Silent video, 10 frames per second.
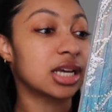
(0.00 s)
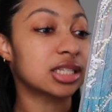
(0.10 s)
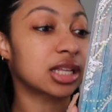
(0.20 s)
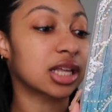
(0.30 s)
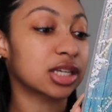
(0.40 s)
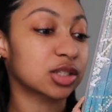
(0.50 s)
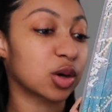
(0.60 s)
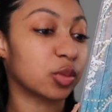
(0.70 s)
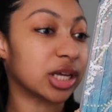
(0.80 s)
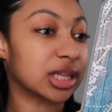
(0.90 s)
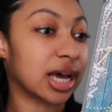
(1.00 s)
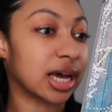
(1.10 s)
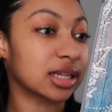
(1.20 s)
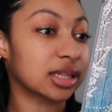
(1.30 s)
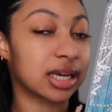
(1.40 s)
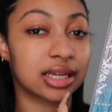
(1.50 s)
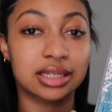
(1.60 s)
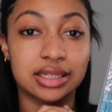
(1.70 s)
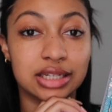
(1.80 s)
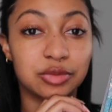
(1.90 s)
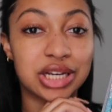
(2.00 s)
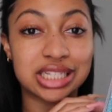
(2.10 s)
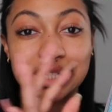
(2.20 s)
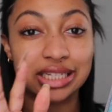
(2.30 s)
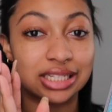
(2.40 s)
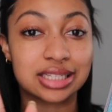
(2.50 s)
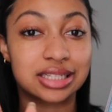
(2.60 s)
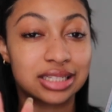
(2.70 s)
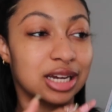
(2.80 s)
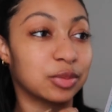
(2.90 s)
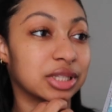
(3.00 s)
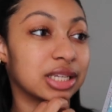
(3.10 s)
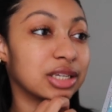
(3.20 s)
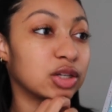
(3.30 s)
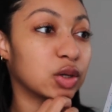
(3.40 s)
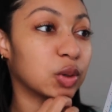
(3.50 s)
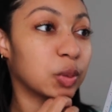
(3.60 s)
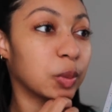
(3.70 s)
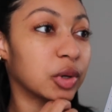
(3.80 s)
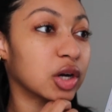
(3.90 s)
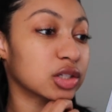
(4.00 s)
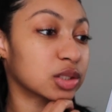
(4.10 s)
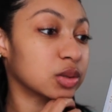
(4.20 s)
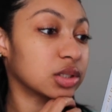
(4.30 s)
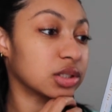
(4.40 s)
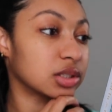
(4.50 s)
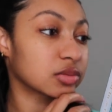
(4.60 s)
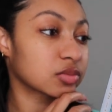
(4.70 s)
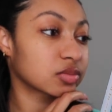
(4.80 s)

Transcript: It sounds like it's going to be a lot, like a messiness type of thing, you know, but also good.